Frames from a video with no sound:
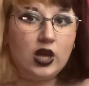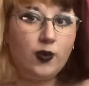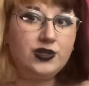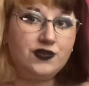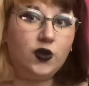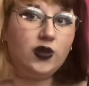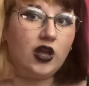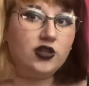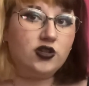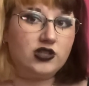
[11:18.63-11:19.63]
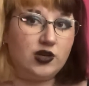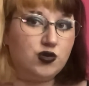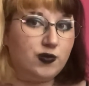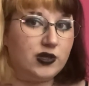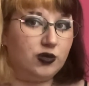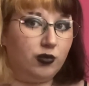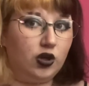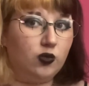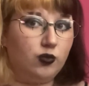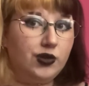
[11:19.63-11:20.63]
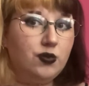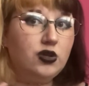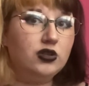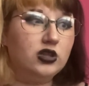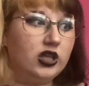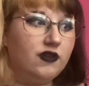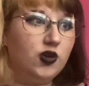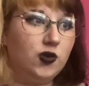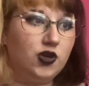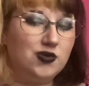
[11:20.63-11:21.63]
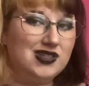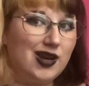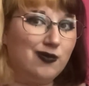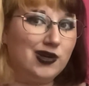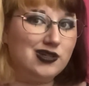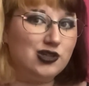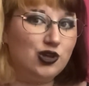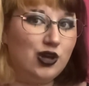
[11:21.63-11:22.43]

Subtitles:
Which, if you tell us our sandwich buns are burnt, we will give you a new sandwich.